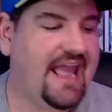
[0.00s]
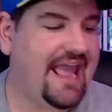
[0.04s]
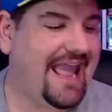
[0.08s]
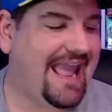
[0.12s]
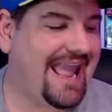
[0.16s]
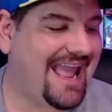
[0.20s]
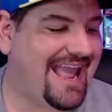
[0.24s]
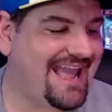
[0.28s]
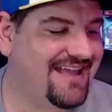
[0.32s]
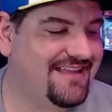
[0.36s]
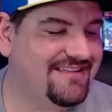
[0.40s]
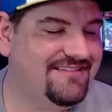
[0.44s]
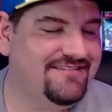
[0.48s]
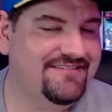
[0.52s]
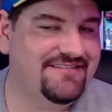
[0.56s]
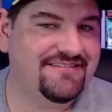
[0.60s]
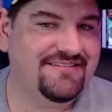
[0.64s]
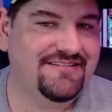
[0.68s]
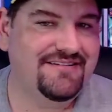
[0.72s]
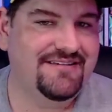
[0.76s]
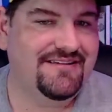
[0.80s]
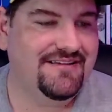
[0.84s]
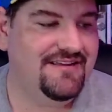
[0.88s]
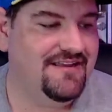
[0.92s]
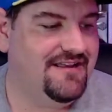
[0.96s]
and
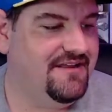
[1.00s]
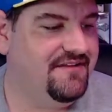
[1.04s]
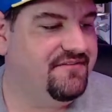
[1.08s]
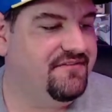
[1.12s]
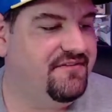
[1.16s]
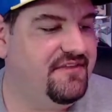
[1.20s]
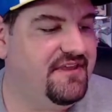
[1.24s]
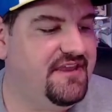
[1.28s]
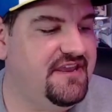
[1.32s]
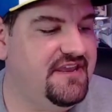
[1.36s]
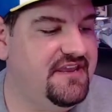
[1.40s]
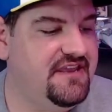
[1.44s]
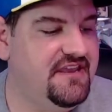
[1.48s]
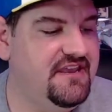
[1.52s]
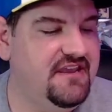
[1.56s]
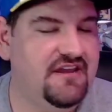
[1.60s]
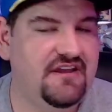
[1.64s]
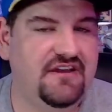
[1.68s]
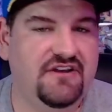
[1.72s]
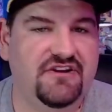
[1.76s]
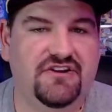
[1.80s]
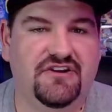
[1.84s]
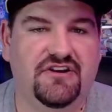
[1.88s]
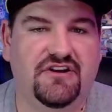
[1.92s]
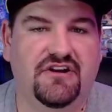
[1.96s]
the
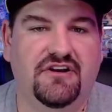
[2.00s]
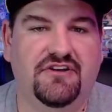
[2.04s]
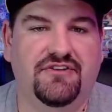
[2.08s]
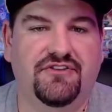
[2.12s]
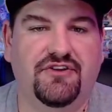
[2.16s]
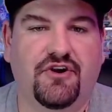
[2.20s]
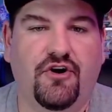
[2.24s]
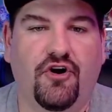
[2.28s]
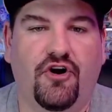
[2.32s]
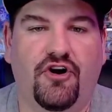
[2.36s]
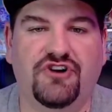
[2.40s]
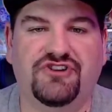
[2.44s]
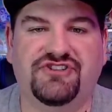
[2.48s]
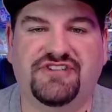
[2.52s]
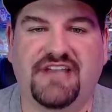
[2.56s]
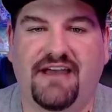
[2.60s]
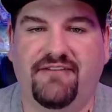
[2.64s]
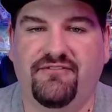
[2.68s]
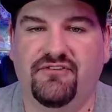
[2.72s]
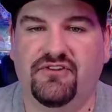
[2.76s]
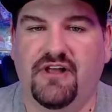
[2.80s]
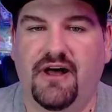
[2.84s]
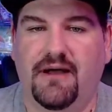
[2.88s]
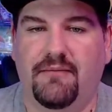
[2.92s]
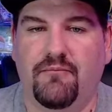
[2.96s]
cards have
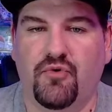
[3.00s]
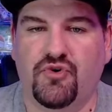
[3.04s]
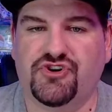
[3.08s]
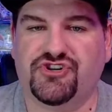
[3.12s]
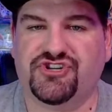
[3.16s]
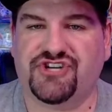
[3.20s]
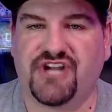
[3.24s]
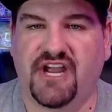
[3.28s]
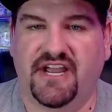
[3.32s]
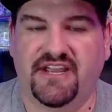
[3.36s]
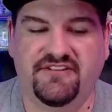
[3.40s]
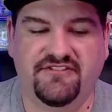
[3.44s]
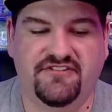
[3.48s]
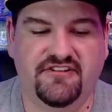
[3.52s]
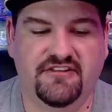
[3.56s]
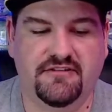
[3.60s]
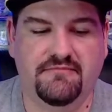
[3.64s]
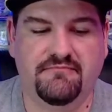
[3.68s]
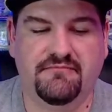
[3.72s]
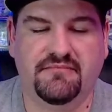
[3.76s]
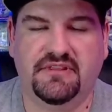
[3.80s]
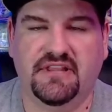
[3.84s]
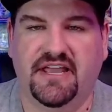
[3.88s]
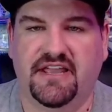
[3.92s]
a lot more shine to them,